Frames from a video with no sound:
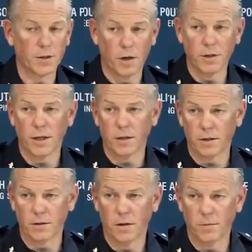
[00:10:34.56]
disclose that at
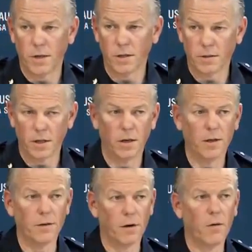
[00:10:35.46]
this time. It's,
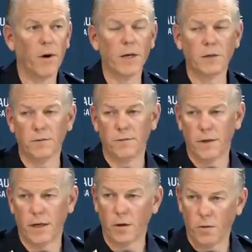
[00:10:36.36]
uh, there are a range of
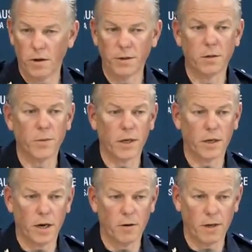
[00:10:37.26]
uh, inquiries that are
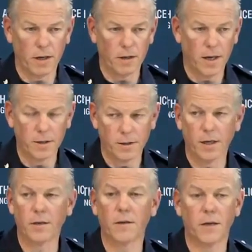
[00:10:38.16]
being currently
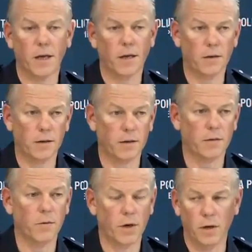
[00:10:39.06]
undertaken and
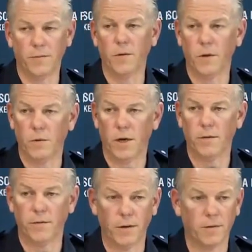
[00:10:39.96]
uh, we're hopeful that we'll
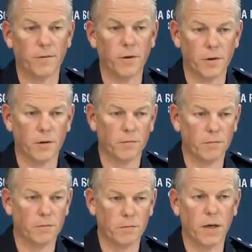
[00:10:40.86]
have uh, further
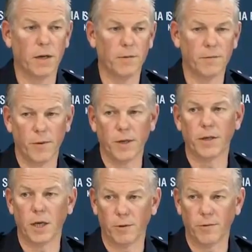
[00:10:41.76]
uh,
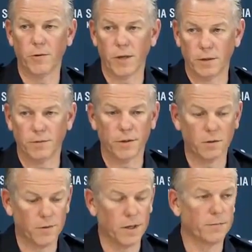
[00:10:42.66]
information coming forward as a
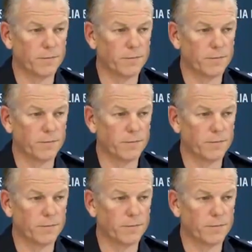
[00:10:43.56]
result of that.